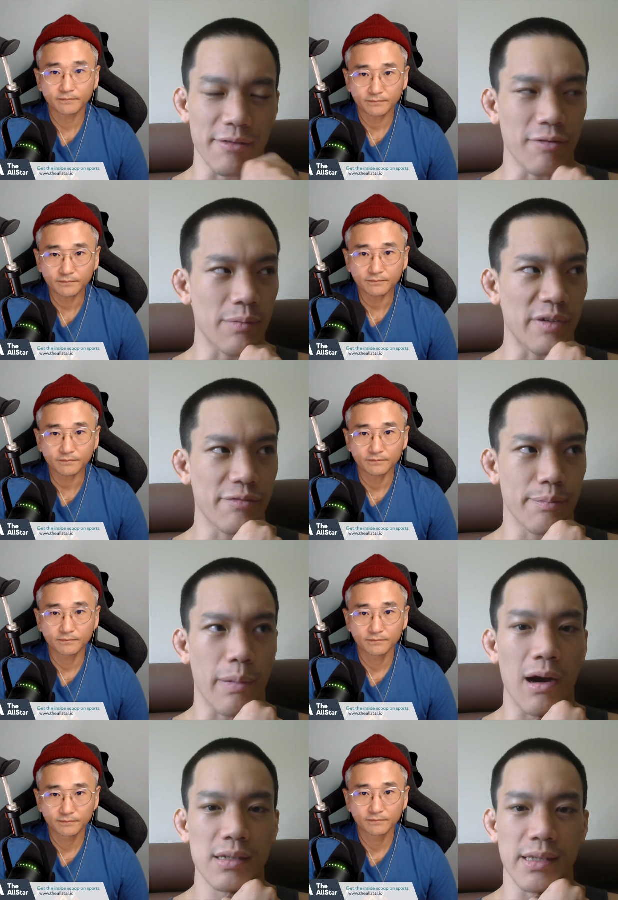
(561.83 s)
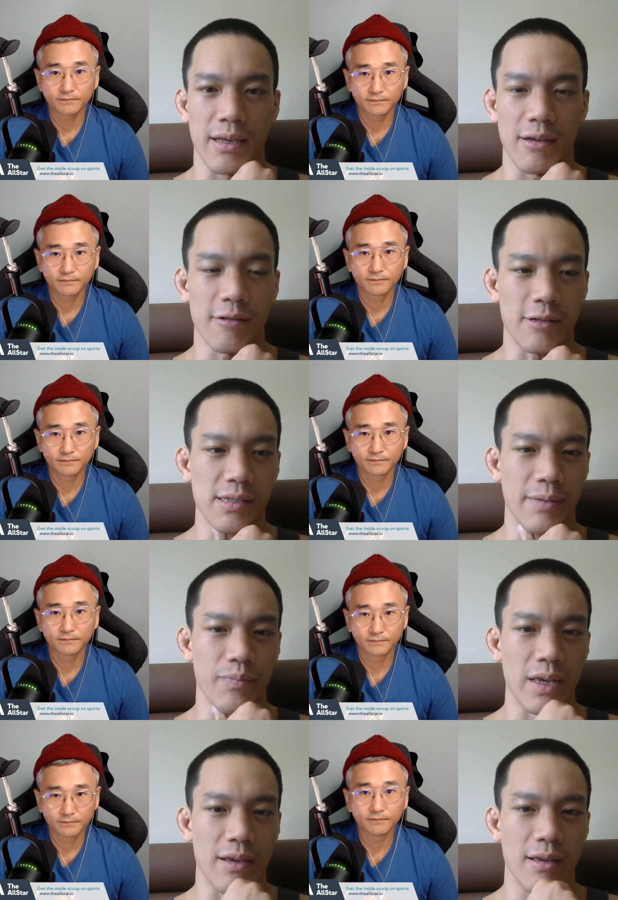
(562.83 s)
Speaker 1: the form of boxing or
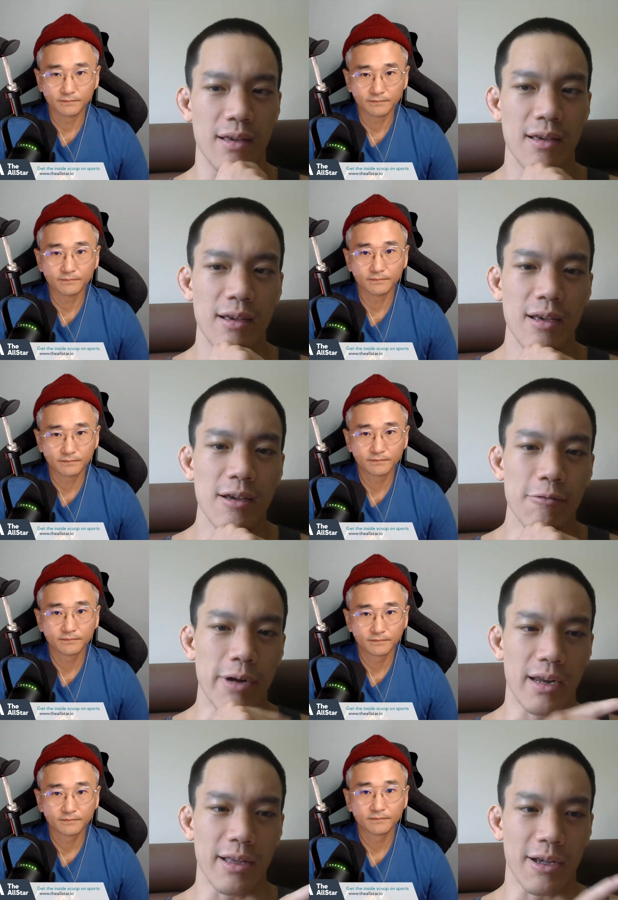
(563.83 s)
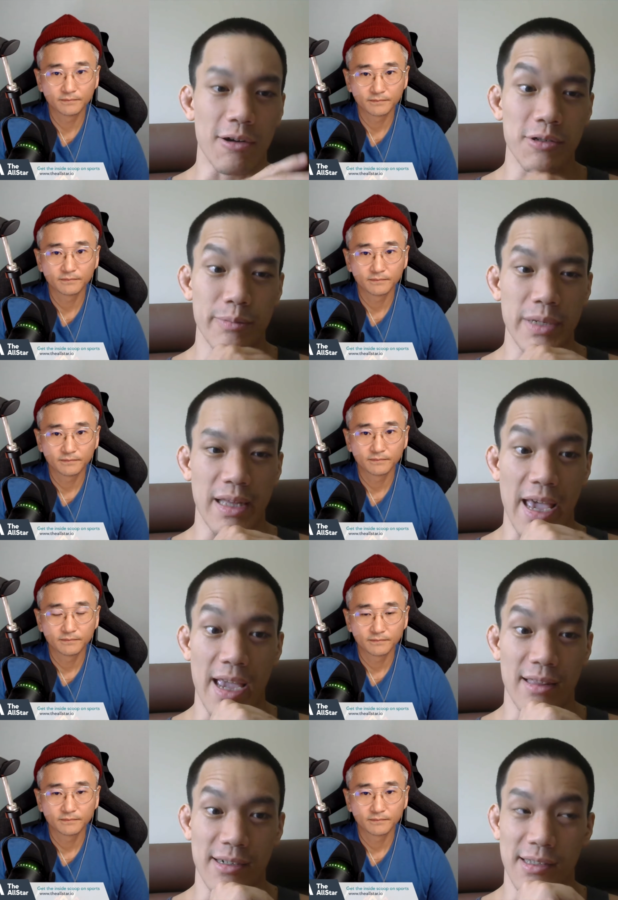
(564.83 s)
something mm-hmm. where the coach will be like
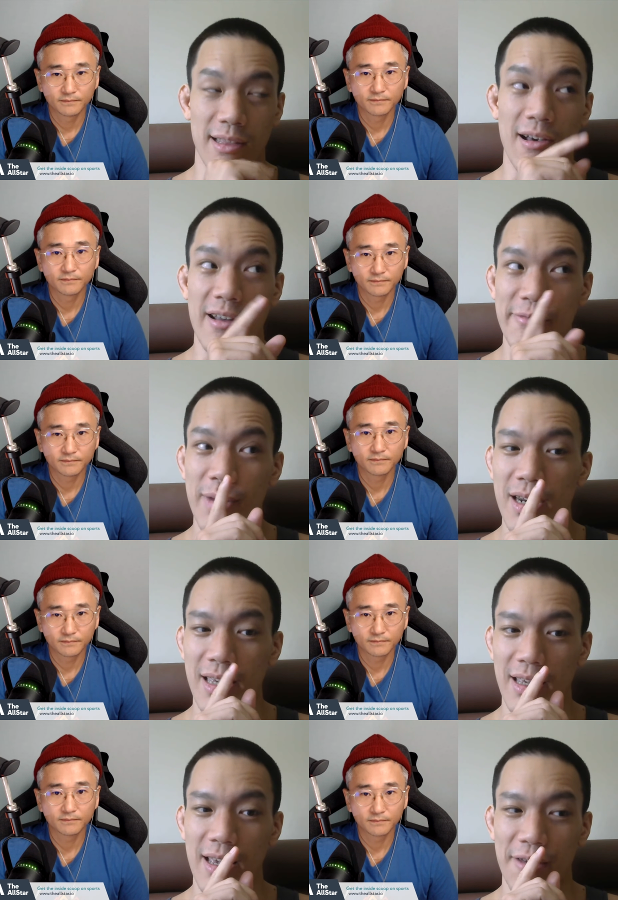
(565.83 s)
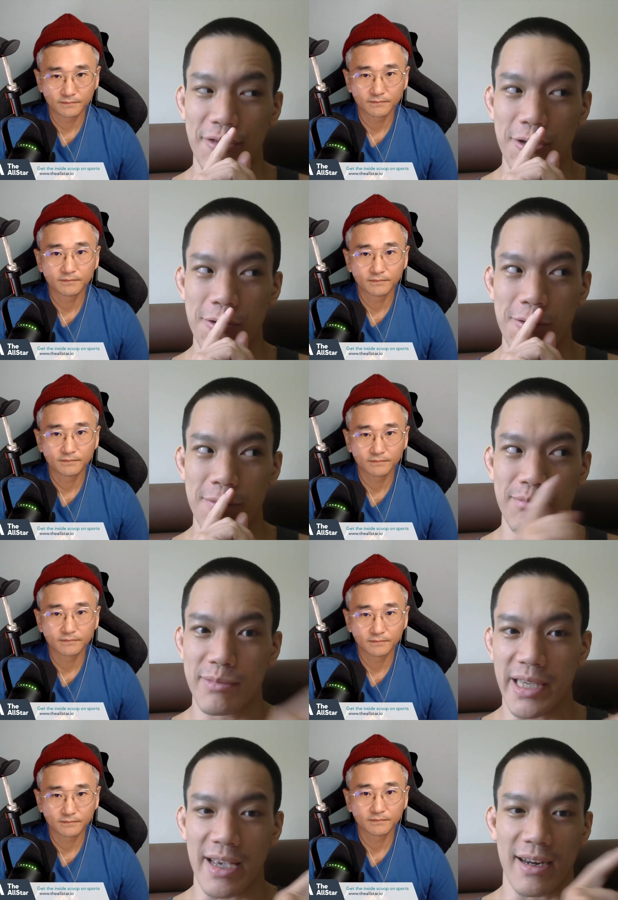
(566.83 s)
hey there's a lot of money if you
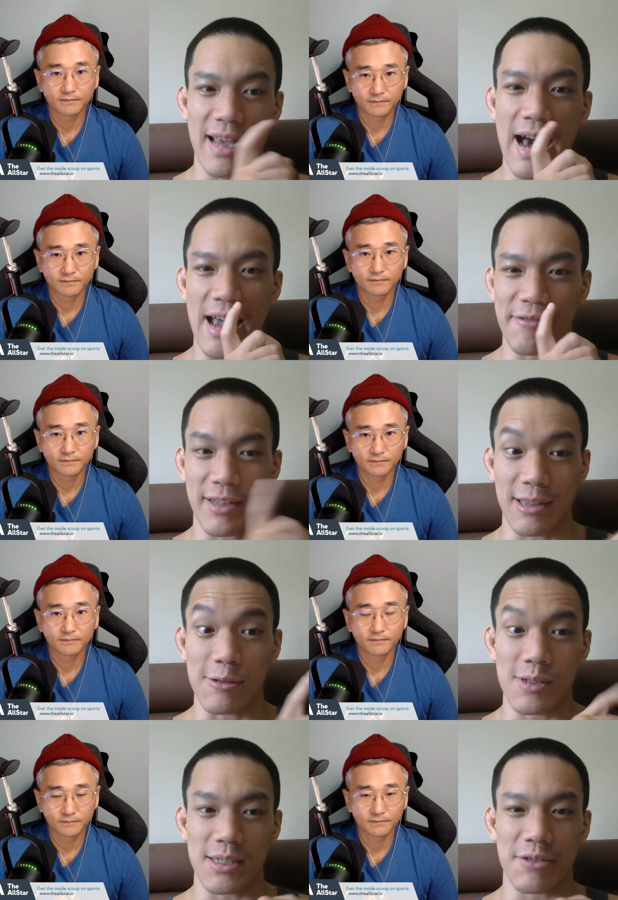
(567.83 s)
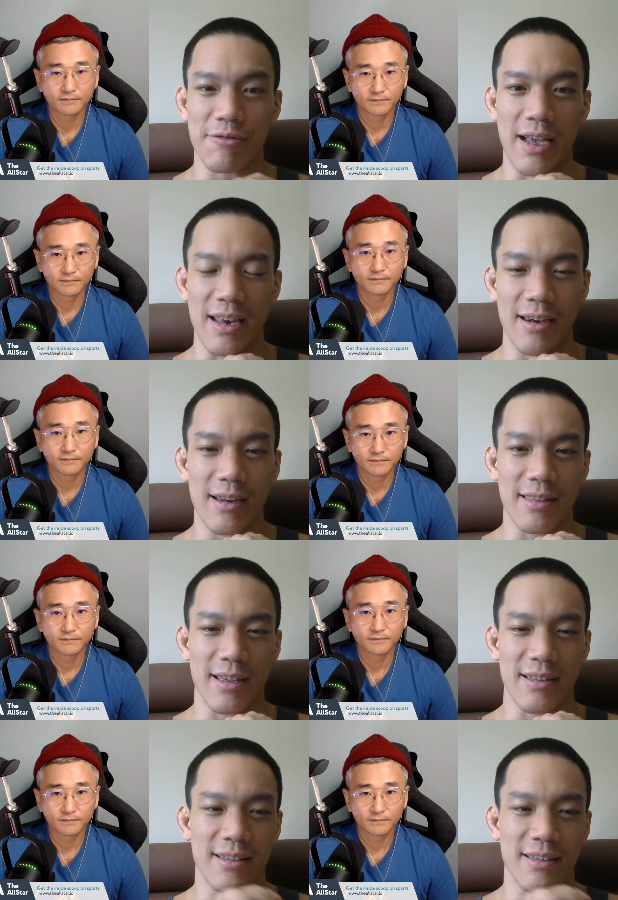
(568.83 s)
take a dive and lose this fight and then